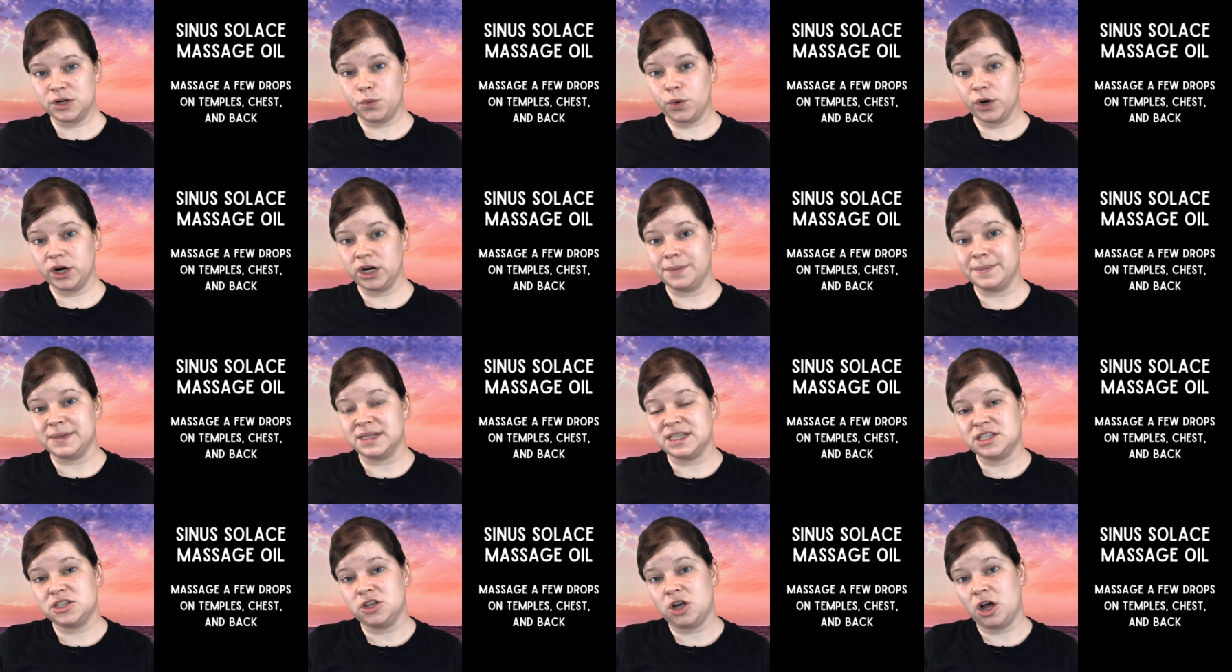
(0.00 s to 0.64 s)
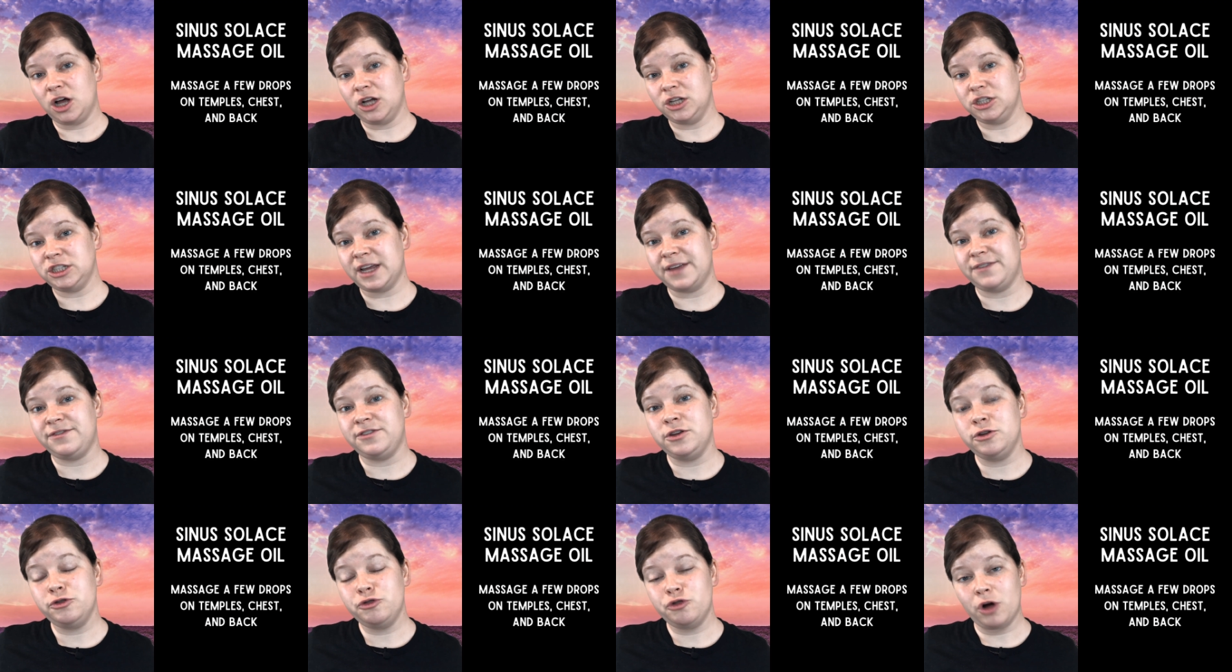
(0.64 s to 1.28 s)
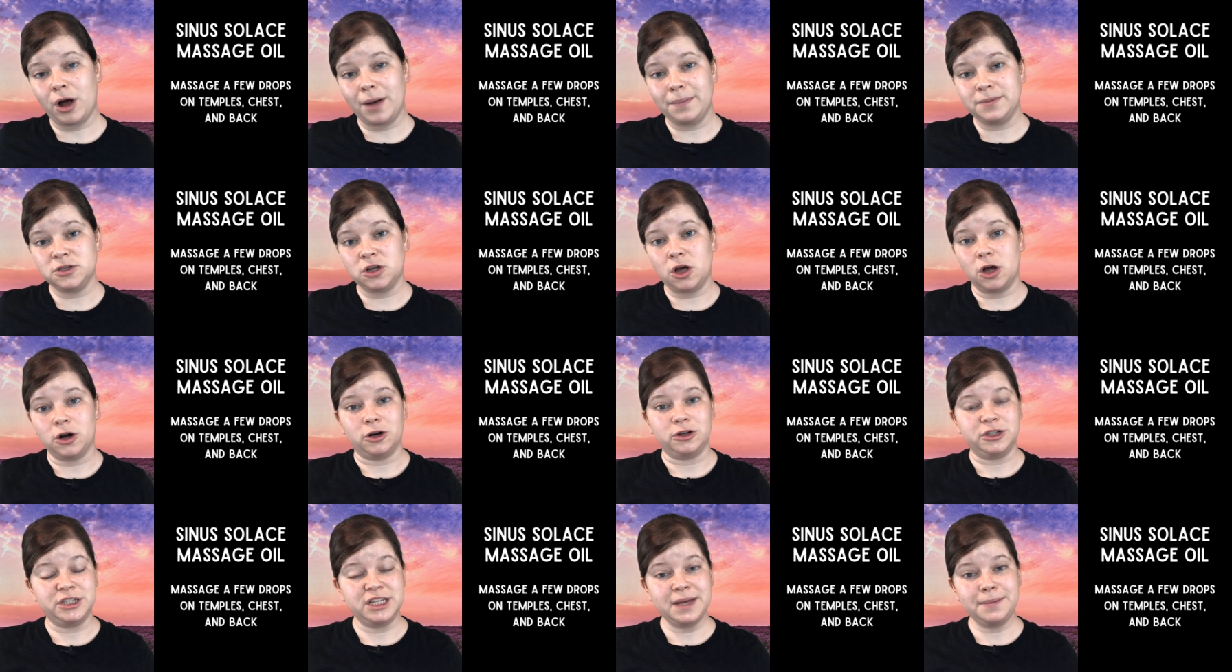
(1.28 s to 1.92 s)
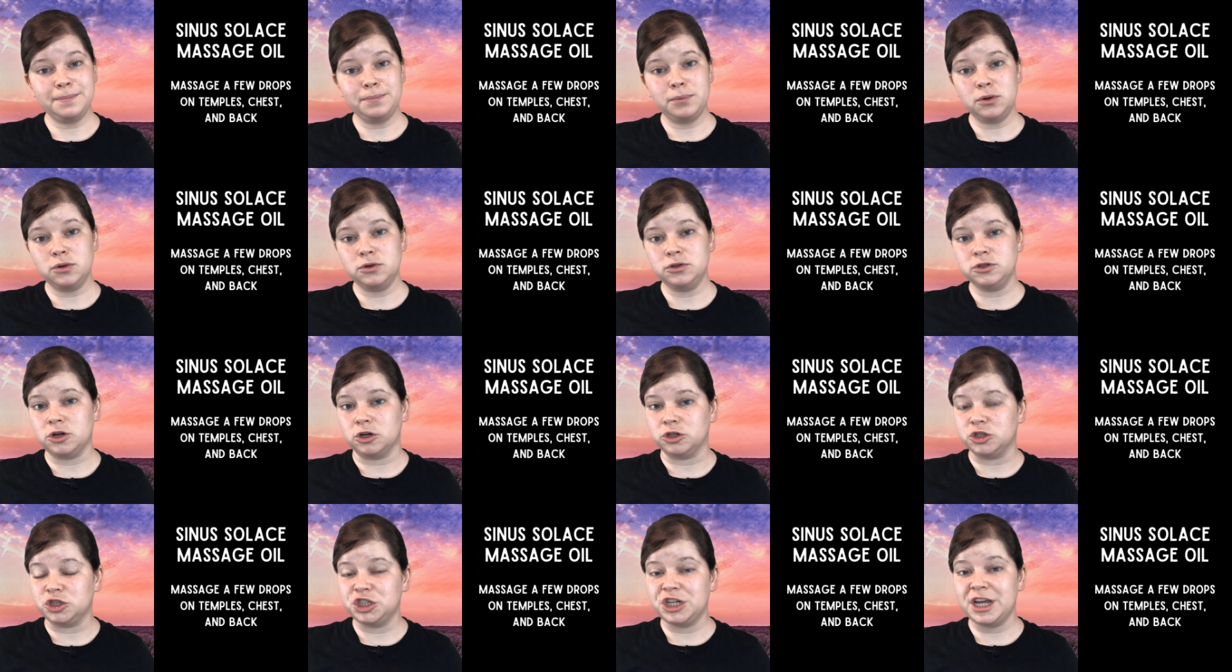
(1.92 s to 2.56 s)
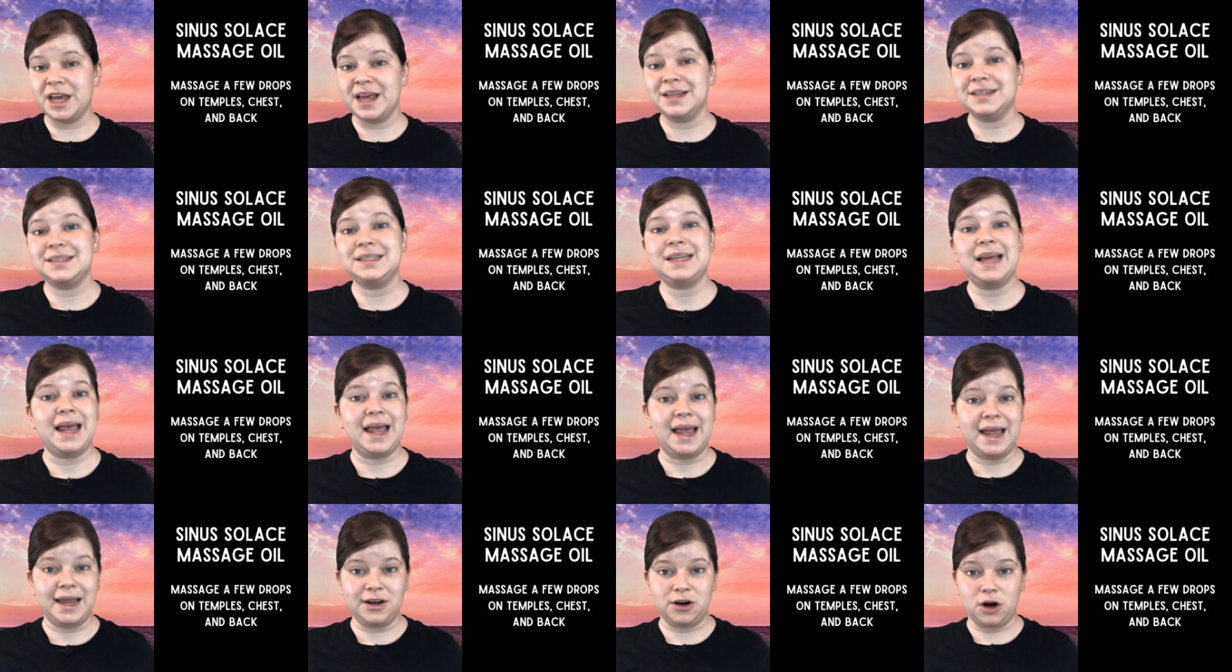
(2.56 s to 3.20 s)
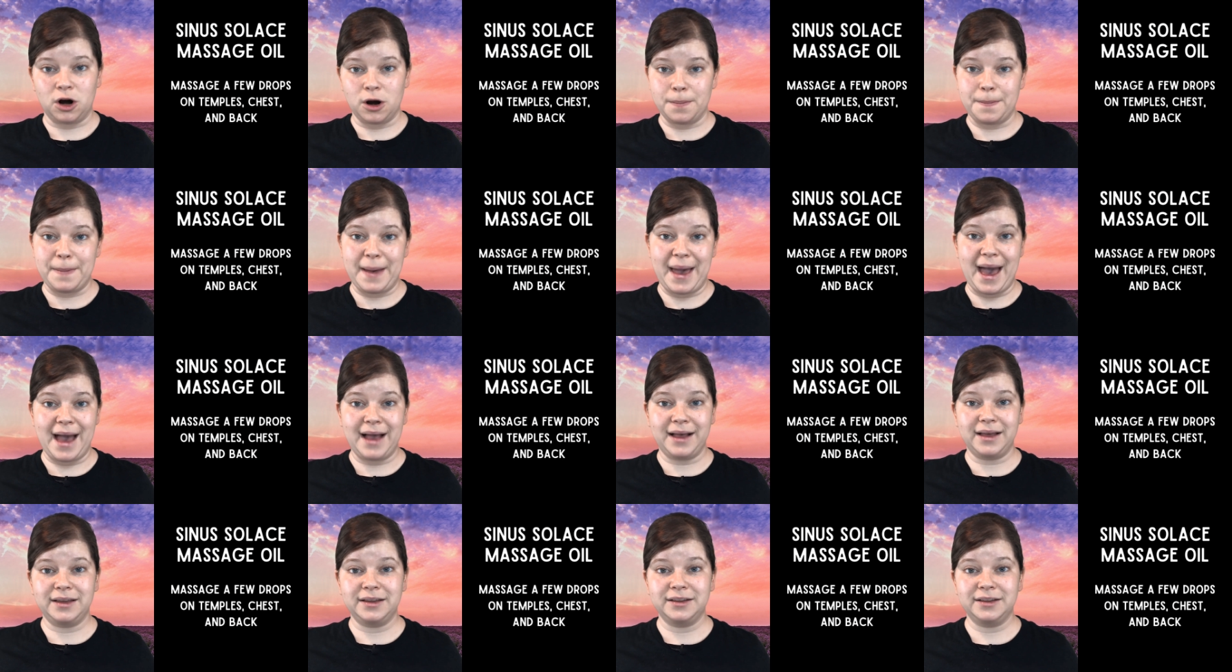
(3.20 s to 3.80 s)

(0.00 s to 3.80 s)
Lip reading: we're going to massage a few drops on our temples, our chest, and our back.